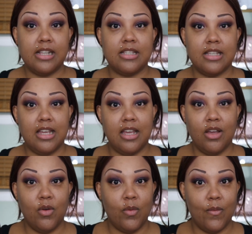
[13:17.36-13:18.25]
and
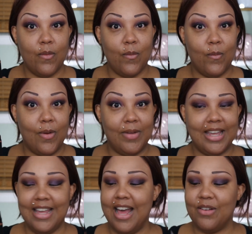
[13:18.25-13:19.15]
see what we
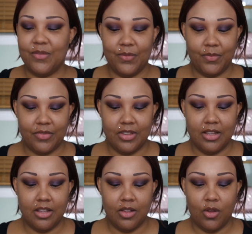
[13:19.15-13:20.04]
can get.
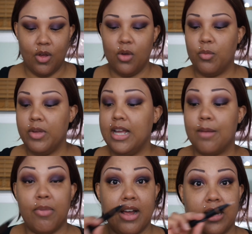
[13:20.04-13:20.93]
Oh, we
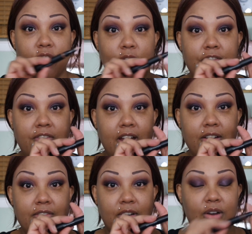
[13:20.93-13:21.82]
got product
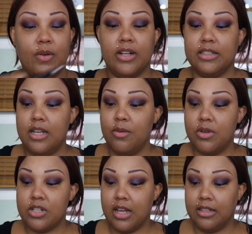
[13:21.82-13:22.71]
very, very quickly,
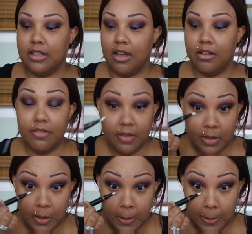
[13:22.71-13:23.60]
which I love.
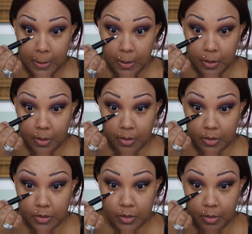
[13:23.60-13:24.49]

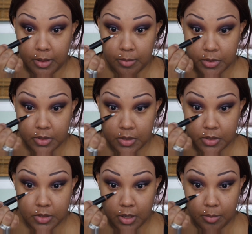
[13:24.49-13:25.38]
So I am just going
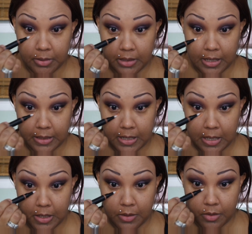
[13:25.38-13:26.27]
to start applying
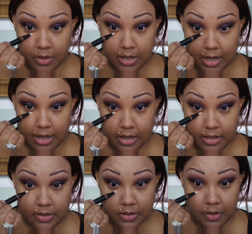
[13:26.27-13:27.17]
that under the
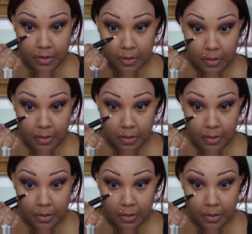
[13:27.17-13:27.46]
eyes.